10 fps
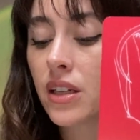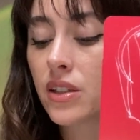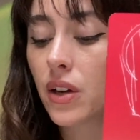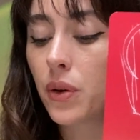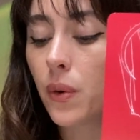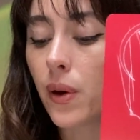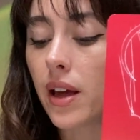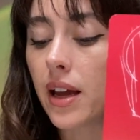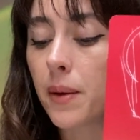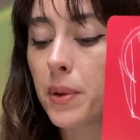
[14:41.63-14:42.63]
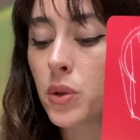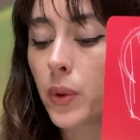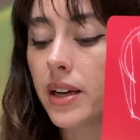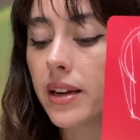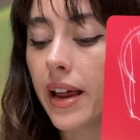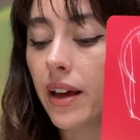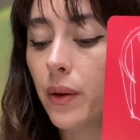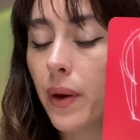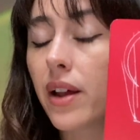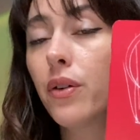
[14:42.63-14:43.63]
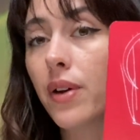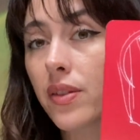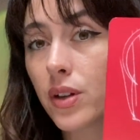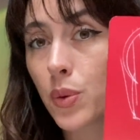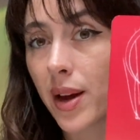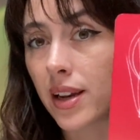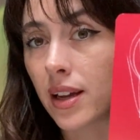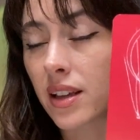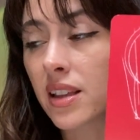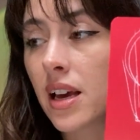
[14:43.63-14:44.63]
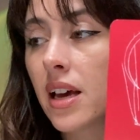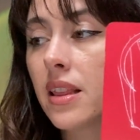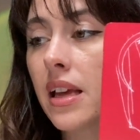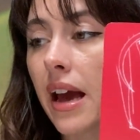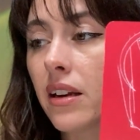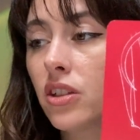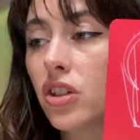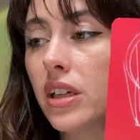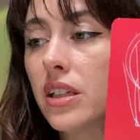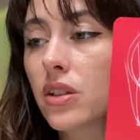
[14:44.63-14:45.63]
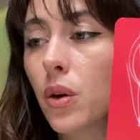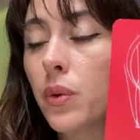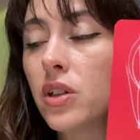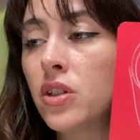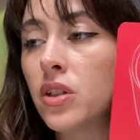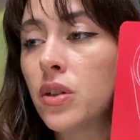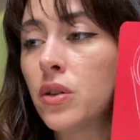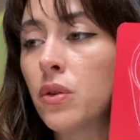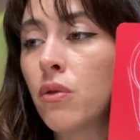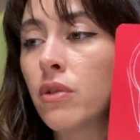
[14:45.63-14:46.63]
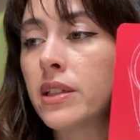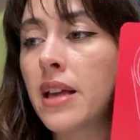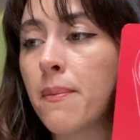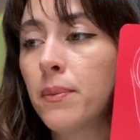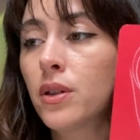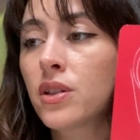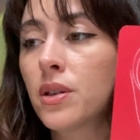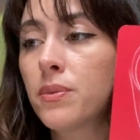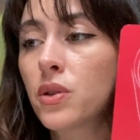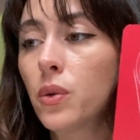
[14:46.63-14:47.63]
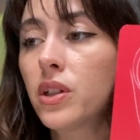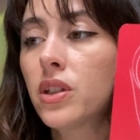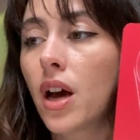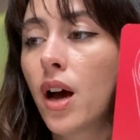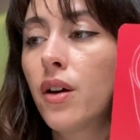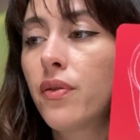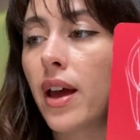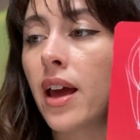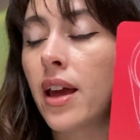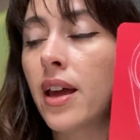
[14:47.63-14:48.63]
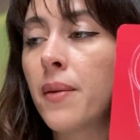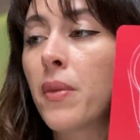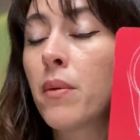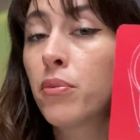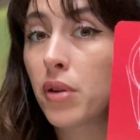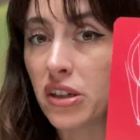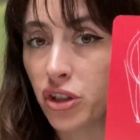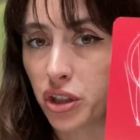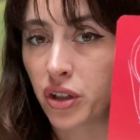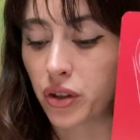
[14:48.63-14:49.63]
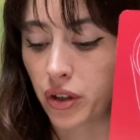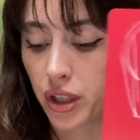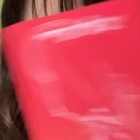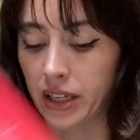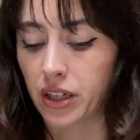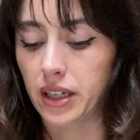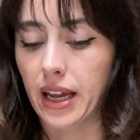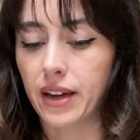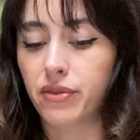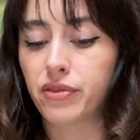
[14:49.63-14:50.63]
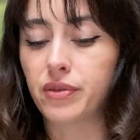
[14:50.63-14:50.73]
So between now and around the 20th, the energy is going to resemble some sort of a pressure cooker in your life.